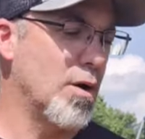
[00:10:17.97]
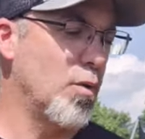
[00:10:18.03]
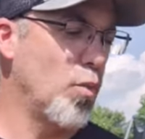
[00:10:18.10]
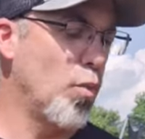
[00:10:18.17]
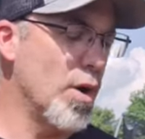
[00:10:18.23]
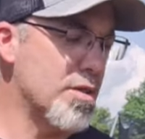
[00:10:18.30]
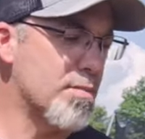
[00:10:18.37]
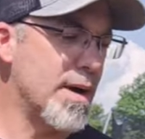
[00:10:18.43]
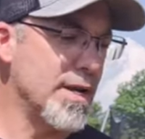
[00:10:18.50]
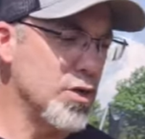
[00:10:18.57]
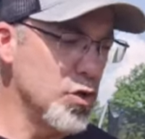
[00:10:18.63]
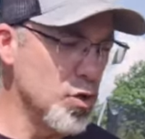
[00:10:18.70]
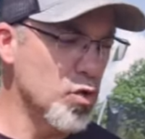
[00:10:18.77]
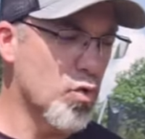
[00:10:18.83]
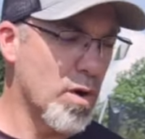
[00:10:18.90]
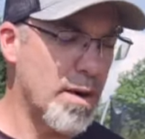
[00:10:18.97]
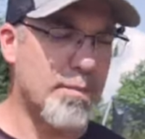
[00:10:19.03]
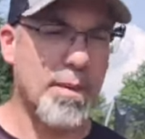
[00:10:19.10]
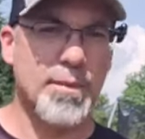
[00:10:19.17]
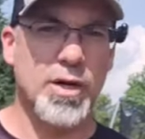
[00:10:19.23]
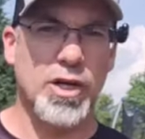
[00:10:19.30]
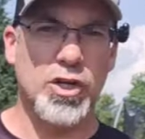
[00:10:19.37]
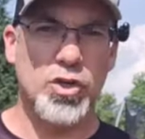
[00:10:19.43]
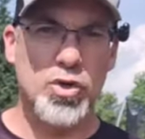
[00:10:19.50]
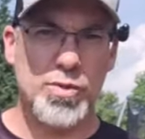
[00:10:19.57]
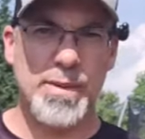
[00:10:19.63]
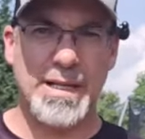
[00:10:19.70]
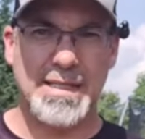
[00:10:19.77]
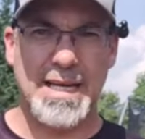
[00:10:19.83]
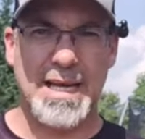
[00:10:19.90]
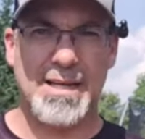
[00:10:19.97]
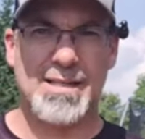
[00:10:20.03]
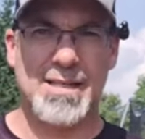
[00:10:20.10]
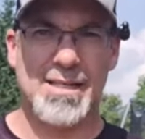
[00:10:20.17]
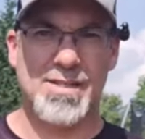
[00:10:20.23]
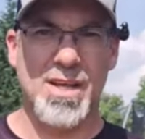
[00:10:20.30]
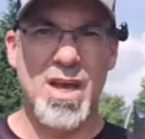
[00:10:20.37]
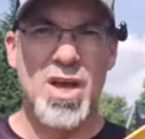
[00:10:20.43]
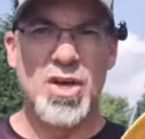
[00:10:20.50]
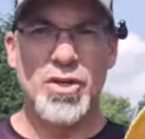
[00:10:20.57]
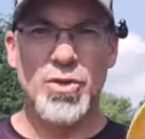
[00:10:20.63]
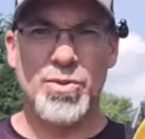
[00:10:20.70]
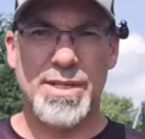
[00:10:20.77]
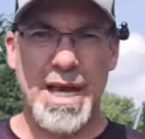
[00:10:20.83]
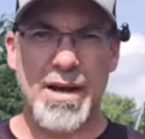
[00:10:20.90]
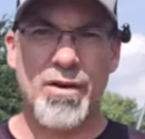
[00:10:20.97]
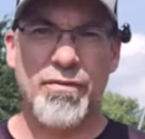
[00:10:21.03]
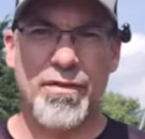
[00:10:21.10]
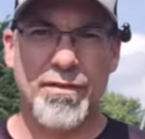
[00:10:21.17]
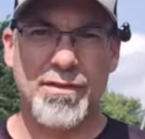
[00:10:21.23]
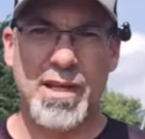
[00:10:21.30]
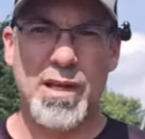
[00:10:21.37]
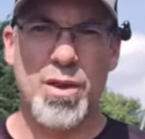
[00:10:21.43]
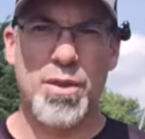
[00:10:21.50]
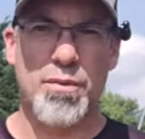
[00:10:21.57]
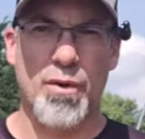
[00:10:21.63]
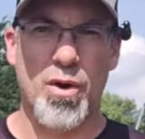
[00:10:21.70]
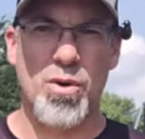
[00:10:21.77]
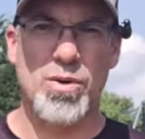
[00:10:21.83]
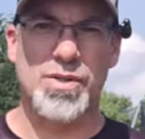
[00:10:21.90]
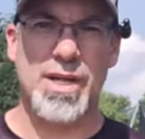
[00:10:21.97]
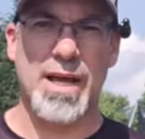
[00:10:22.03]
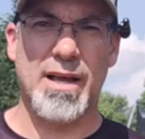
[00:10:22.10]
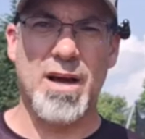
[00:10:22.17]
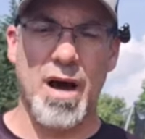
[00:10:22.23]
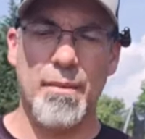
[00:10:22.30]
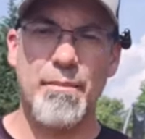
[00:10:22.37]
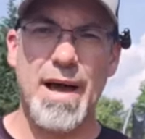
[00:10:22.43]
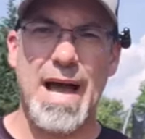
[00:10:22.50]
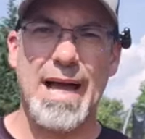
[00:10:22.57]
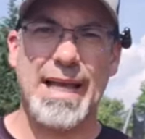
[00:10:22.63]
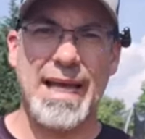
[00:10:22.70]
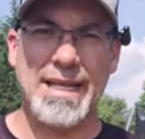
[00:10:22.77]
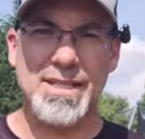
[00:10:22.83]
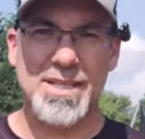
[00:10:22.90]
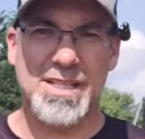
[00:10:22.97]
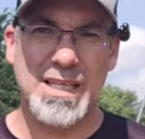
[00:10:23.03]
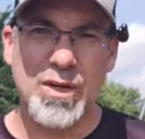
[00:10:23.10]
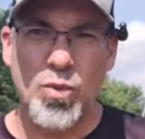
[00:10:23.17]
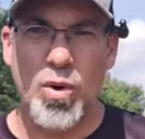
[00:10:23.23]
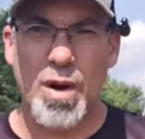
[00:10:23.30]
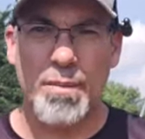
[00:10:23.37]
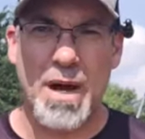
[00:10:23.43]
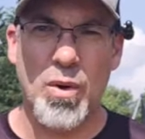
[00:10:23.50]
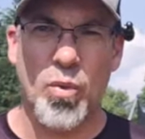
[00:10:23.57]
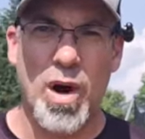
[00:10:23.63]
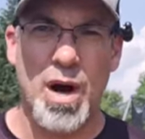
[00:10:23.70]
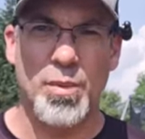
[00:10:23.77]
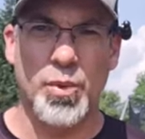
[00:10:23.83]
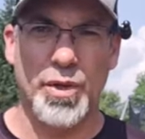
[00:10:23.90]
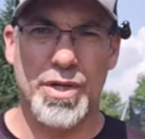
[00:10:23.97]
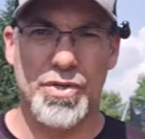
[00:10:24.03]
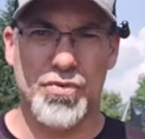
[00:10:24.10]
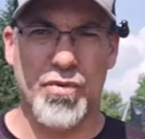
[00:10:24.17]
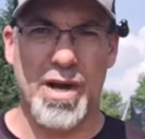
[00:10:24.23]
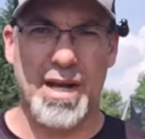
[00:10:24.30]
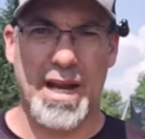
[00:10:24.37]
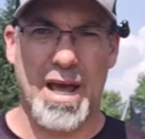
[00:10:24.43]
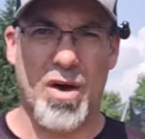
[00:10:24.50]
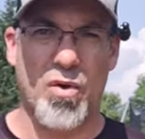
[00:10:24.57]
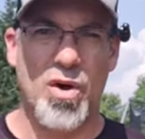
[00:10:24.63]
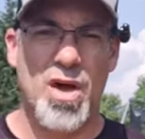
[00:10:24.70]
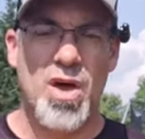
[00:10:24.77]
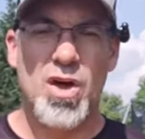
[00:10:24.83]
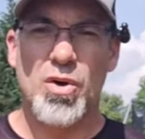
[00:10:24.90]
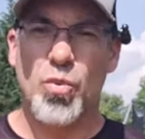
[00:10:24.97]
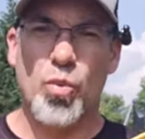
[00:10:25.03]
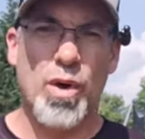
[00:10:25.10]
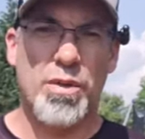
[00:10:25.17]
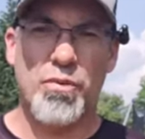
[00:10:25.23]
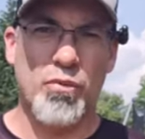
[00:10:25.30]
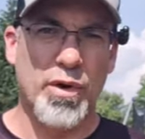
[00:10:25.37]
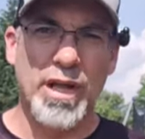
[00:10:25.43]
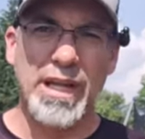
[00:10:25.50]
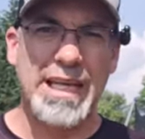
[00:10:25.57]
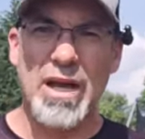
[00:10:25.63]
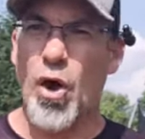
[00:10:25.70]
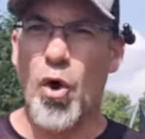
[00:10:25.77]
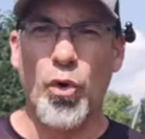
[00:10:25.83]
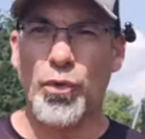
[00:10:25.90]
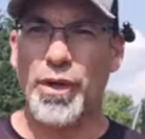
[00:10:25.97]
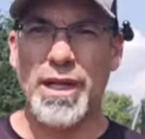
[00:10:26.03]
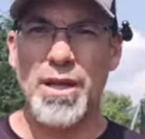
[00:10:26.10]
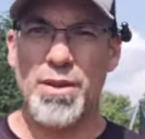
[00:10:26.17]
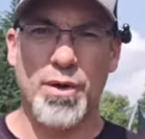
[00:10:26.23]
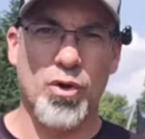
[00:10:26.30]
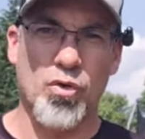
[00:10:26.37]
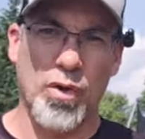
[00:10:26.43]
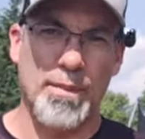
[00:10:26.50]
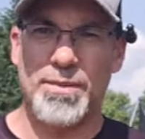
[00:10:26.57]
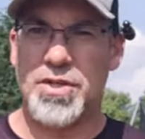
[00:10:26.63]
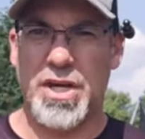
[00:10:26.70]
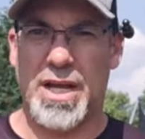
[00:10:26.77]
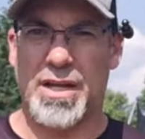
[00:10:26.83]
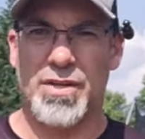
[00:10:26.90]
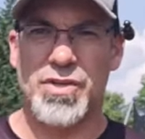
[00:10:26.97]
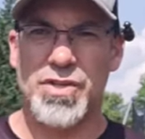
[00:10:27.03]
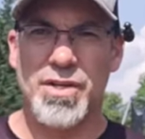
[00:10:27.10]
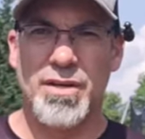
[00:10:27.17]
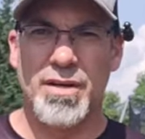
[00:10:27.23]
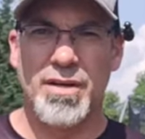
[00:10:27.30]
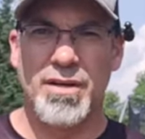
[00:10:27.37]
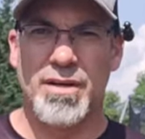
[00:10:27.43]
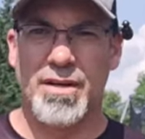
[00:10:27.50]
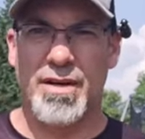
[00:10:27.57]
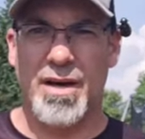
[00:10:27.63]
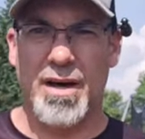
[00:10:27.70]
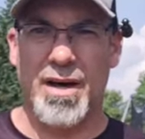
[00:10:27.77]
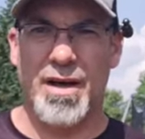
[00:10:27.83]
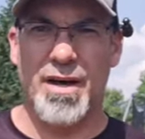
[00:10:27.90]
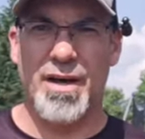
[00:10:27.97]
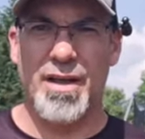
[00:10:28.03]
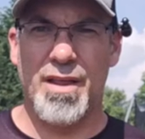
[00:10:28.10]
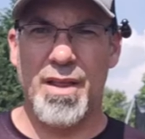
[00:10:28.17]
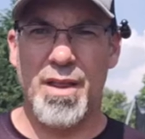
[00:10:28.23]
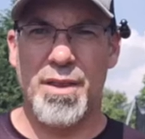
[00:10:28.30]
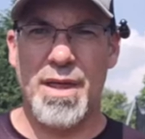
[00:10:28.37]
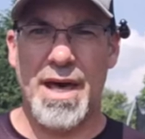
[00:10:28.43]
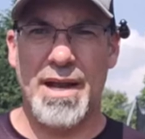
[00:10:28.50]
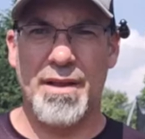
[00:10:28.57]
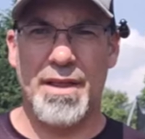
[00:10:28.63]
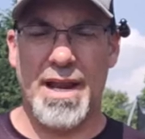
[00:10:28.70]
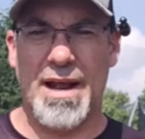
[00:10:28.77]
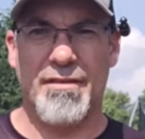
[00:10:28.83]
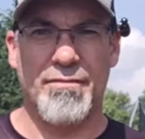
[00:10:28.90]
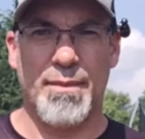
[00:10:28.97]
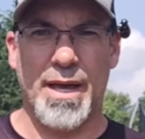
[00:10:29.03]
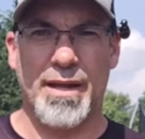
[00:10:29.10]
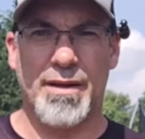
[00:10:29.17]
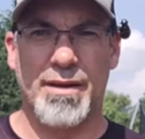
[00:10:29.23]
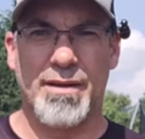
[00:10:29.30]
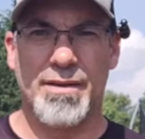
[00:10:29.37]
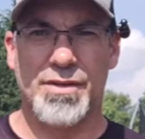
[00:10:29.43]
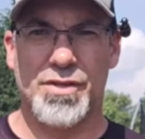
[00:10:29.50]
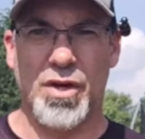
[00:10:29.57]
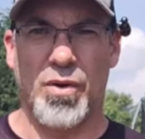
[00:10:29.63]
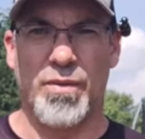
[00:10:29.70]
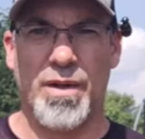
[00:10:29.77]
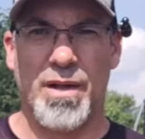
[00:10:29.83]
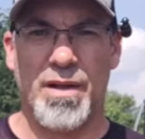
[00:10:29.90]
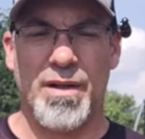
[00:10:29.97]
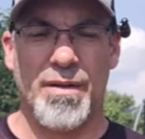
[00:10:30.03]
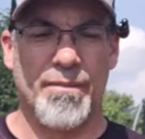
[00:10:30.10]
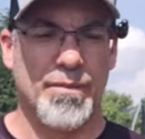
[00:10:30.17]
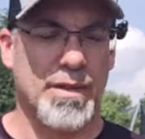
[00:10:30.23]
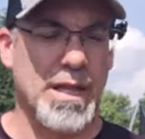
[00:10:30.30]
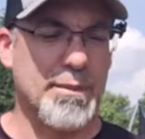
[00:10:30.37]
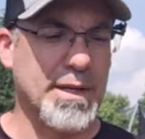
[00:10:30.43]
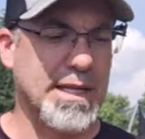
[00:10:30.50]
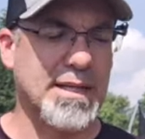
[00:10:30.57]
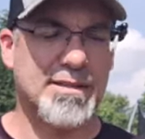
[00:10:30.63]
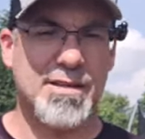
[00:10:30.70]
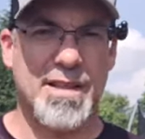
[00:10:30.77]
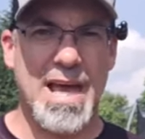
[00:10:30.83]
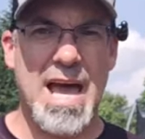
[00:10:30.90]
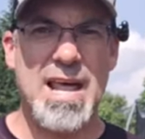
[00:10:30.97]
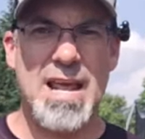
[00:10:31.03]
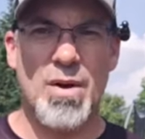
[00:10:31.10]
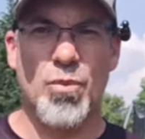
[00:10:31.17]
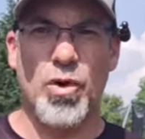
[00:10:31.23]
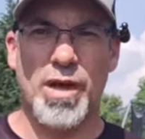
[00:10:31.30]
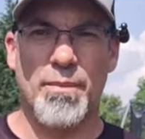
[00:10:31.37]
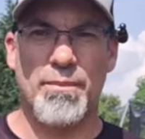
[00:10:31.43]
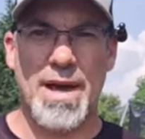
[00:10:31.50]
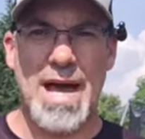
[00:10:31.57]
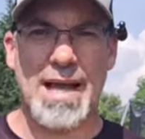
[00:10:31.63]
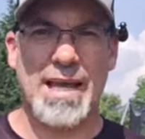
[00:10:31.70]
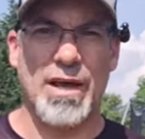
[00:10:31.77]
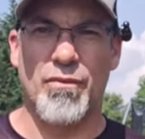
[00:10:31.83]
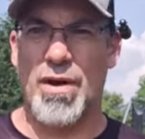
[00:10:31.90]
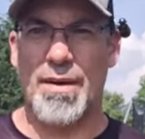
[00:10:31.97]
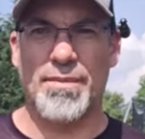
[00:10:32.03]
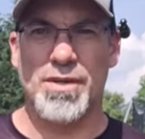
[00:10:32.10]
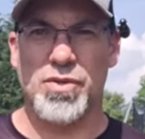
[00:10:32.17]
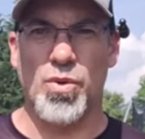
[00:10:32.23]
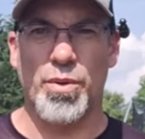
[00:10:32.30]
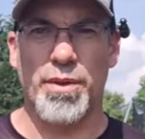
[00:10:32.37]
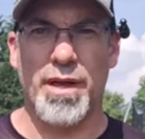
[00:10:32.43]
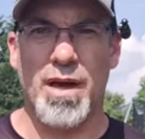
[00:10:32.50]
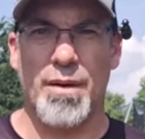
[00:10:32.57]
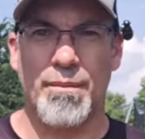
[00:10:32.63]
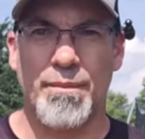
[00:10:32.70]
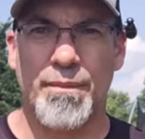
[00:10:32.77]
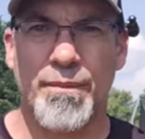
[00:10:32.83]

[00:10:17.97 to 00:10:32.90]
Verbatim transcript: With my new grip, I'm going to use my TechDisc, do 10 or 15 throws, and come back and see where my wobble is right now with really only the grip change that I've made. So let me get to that, and we'll get back and wrap this whole thing up.